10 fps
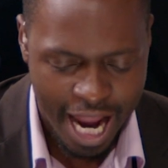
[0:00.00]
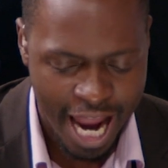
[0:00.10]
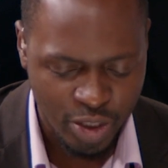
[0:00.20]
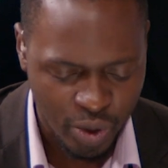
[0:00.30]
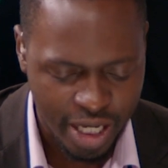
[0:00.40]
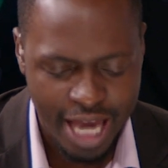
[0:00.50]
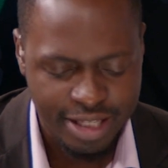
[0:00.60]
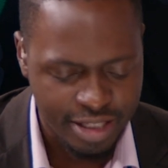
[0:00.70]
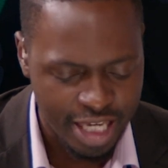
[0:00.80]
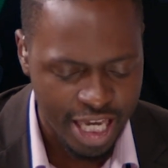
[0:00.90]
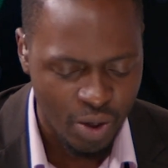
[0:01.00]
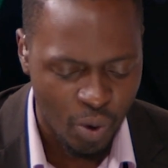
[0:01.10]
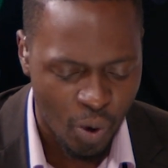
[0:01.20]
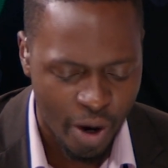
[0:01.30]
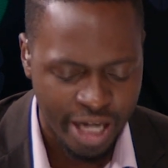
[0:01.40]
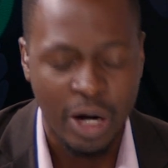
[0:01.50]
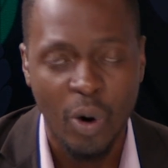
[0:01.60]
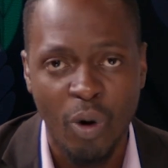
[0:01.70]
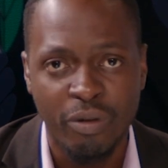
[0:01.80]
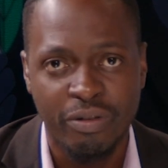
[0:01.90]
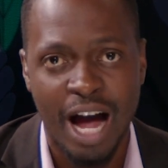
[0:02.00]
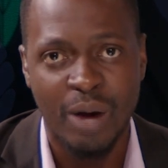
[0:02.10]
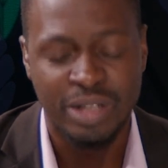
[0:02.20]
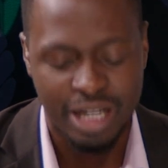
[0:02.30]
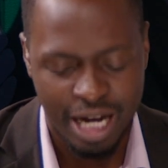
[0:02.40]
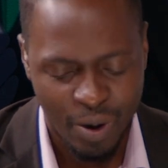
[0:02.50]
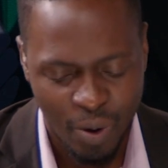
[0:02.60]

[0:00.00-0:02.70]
Educare CEO and co-founder